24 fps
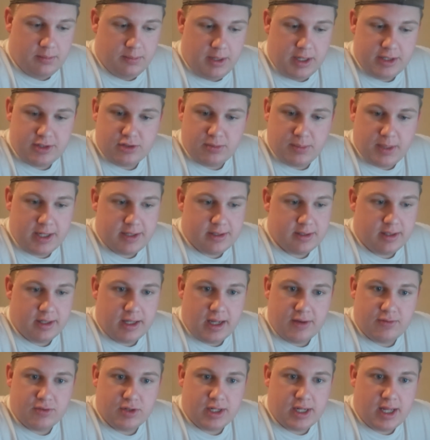But so
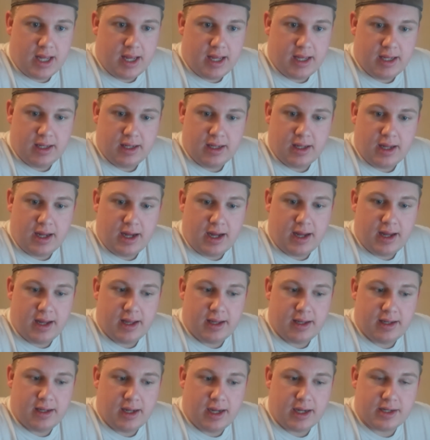basically every day
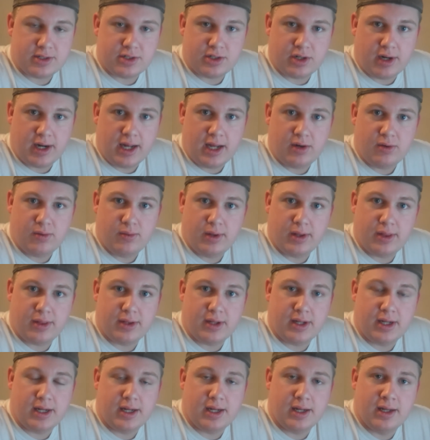I start out
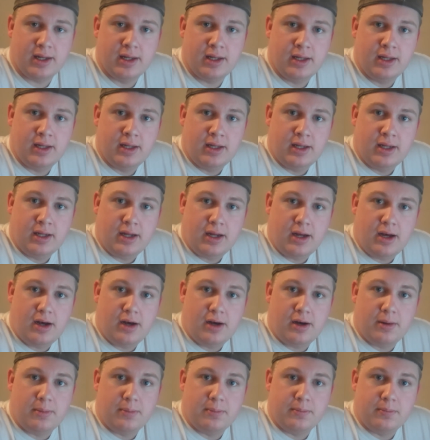with a
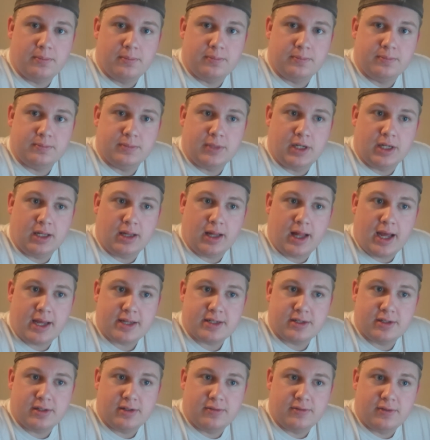
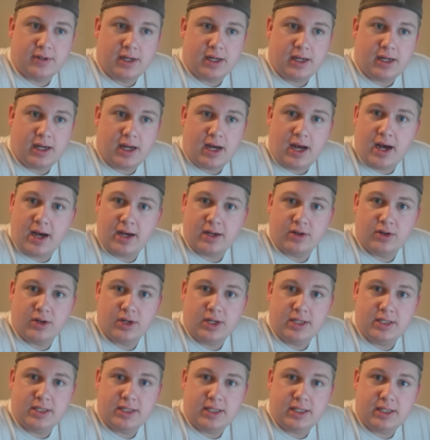glass of hot
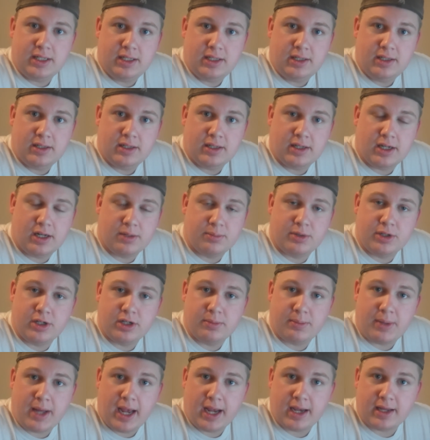green tea, and I put
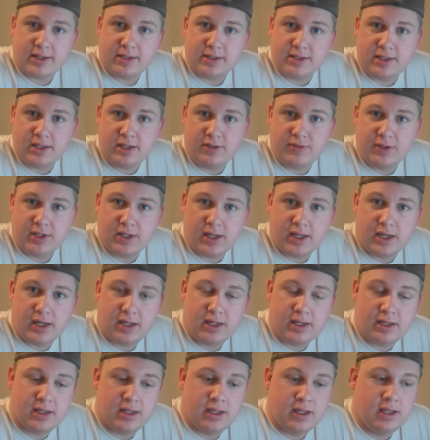a packet of stevia in
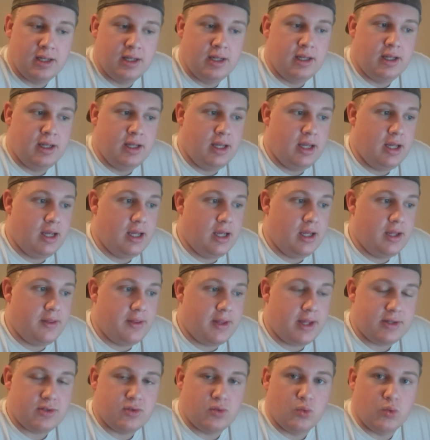it,
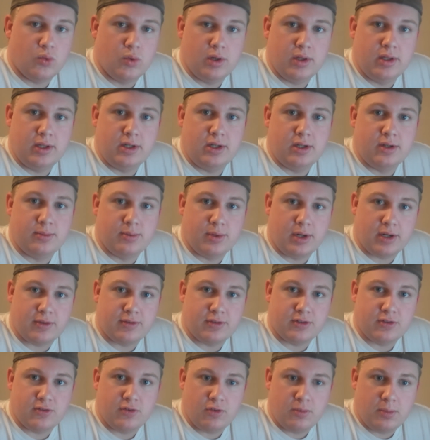and that's a really good
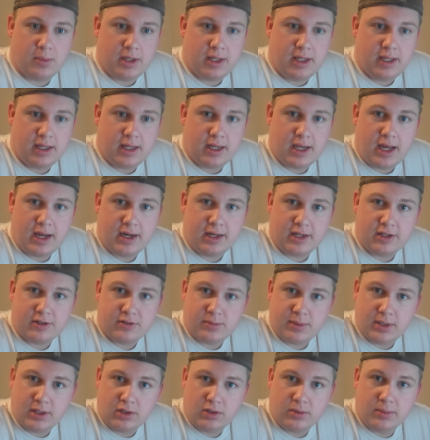breakfast for me. Kind of
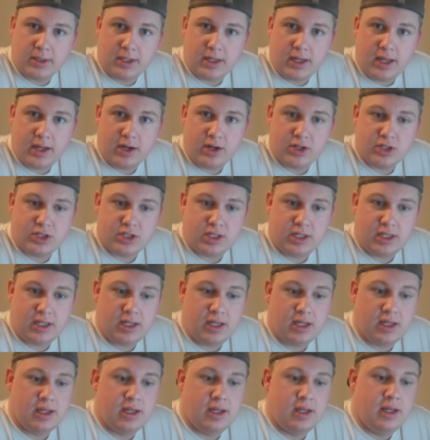gives me a little bit of
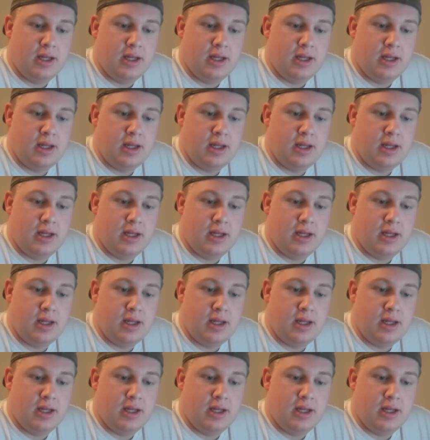energy.